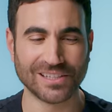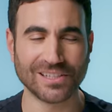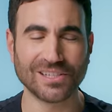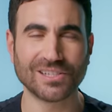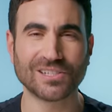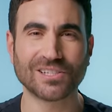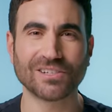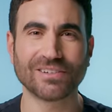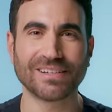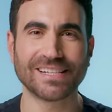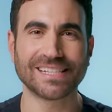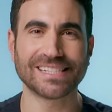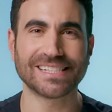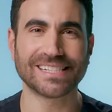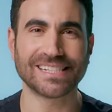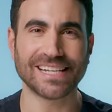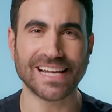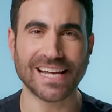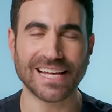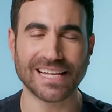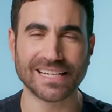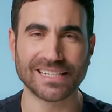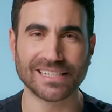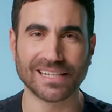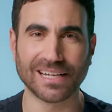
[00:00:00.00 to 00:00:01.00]
You're doing
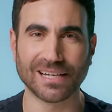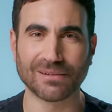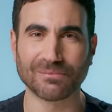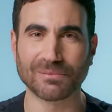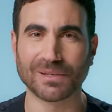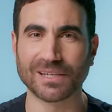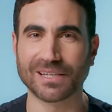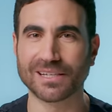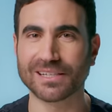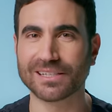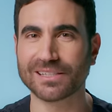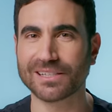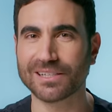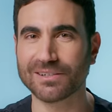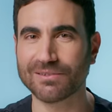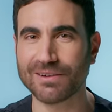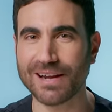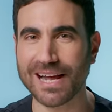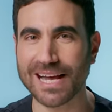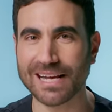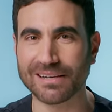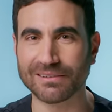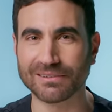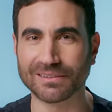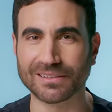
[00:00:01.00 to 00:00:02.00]
stand up. You're
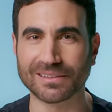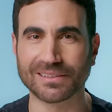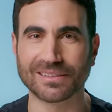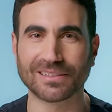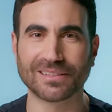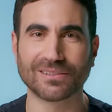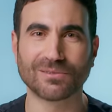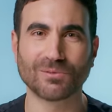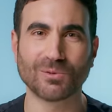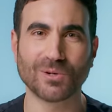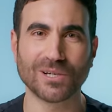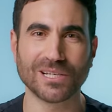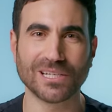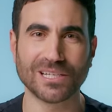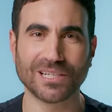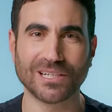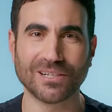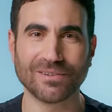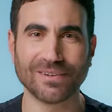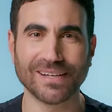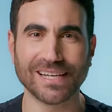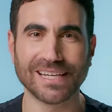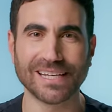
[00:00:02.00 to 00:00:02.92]
out. What are you going to